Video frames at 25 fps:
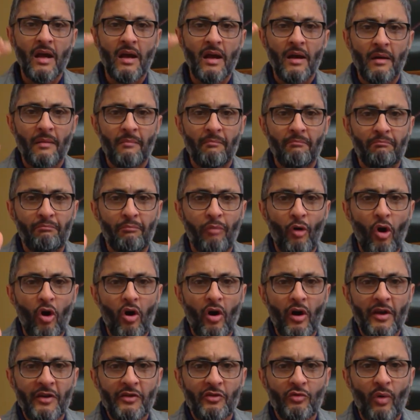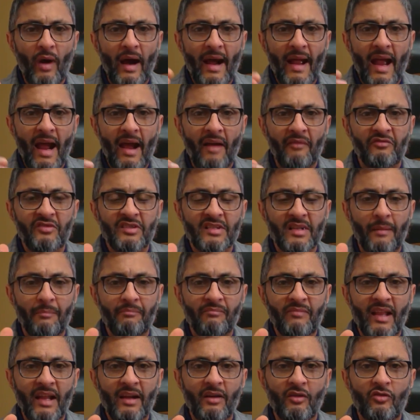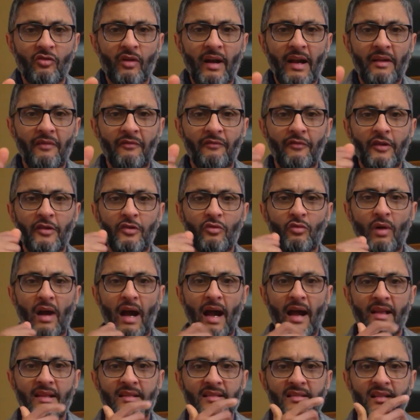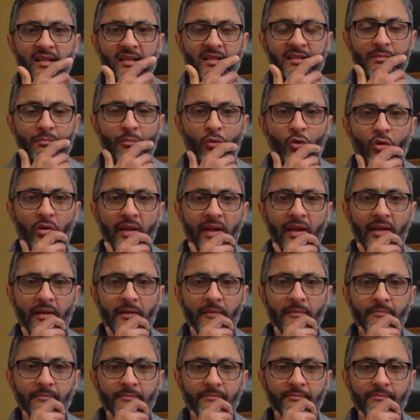Boy, do I have something great for you guys this morning.